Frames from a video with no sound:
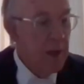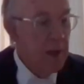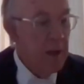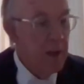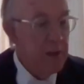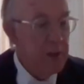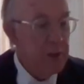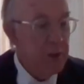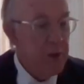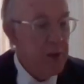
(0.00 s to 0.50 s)
The
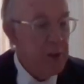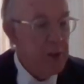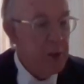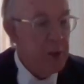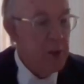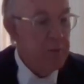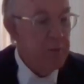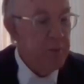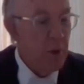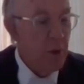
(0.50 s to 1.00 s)

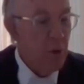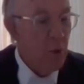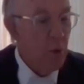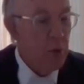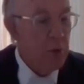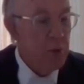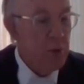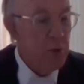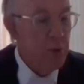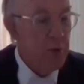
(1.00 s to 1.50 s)
discretion of a
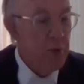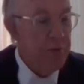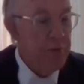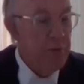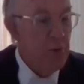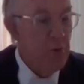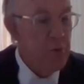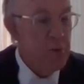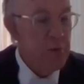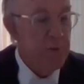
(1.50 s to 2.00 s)
court to
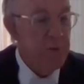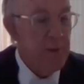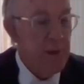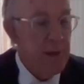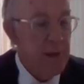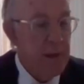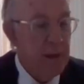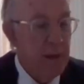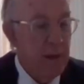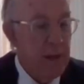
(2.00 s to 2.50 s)
refuse a
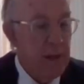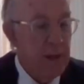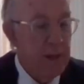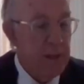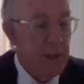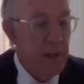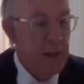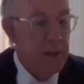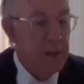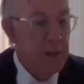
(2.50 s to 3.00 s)
final
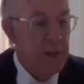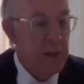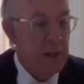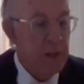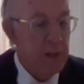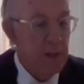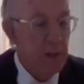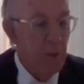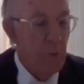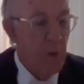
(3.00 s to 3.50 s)

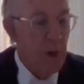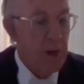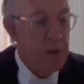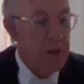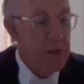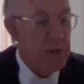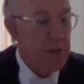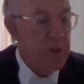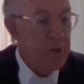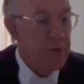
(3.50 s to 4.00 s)
interdict
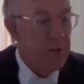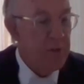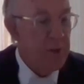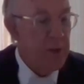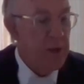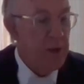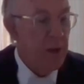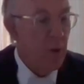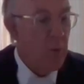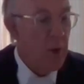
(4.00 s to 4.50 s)
once the
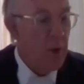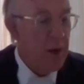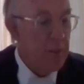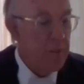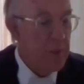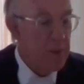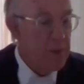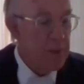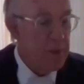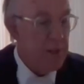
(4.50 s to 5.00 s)
3
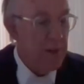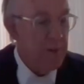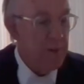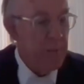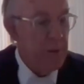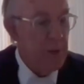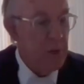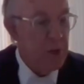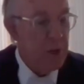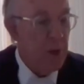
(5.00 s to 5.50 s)
requirements have
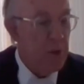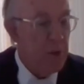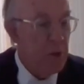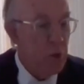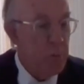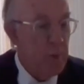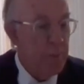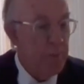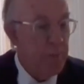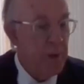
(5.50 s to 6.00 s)
been shown
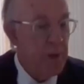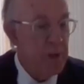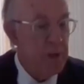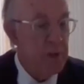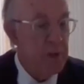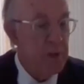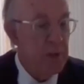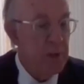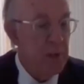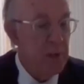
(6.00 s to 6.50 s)
to be
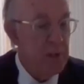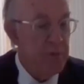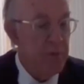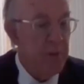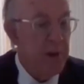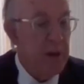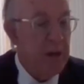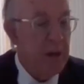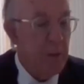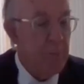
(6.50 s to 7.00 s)
present is
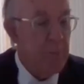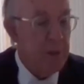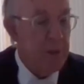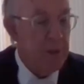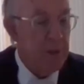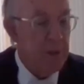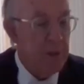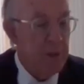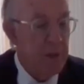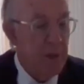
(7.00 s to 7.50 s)
very
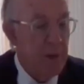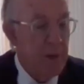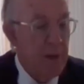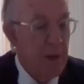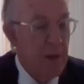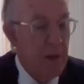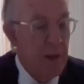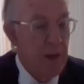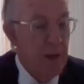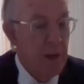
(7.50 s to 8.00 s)
limited.
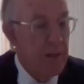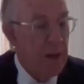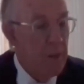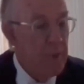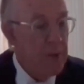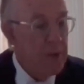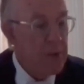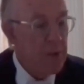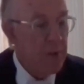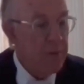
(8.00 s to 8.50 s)
The
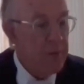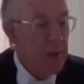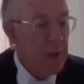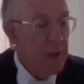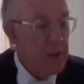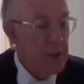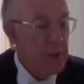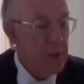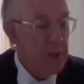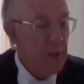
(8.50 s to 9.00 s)
limits of the
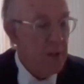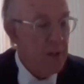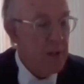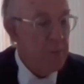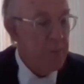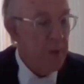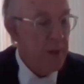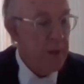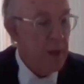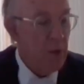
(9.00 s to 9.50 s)

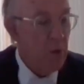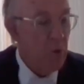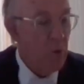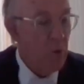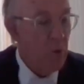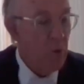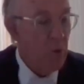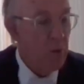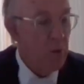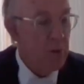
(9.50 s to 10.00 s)
exercise by a
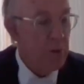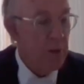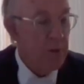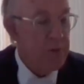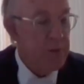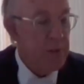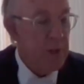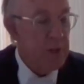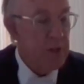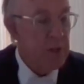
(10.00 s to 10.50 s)
court
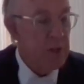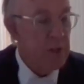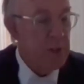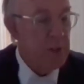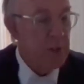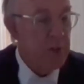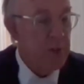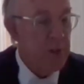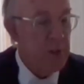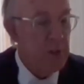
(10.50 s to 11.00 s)
of such a
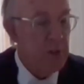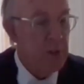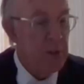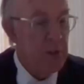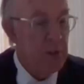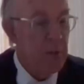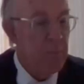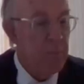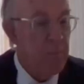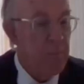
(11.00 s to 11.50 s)

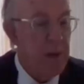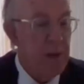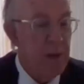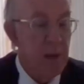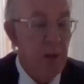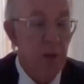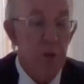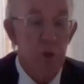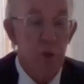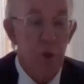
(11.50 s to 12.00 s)
discretion
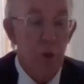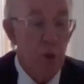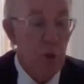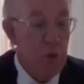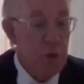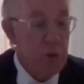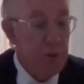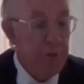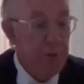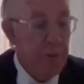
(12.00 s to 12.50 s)
depend
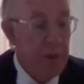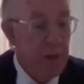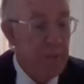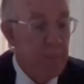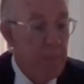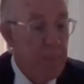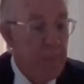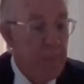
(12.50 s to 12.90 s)
exclusively